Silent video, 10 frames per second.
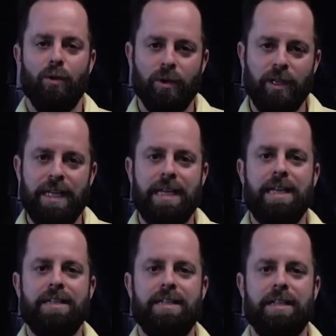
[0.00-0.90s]
really
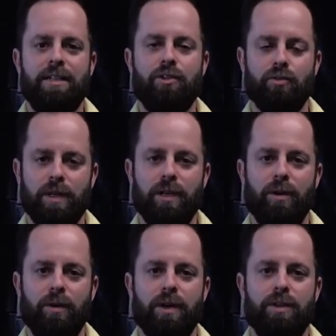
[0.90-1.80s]
easy
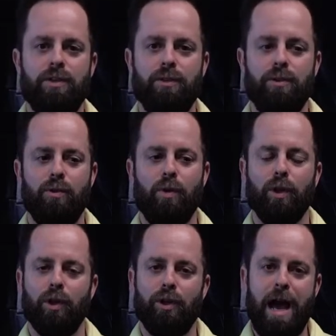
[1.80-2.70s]
drill to
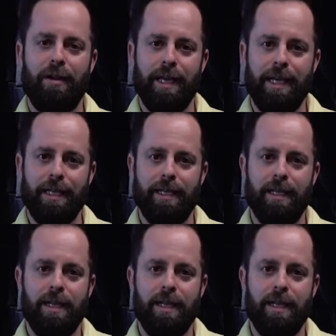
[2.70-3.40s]
learn how to hit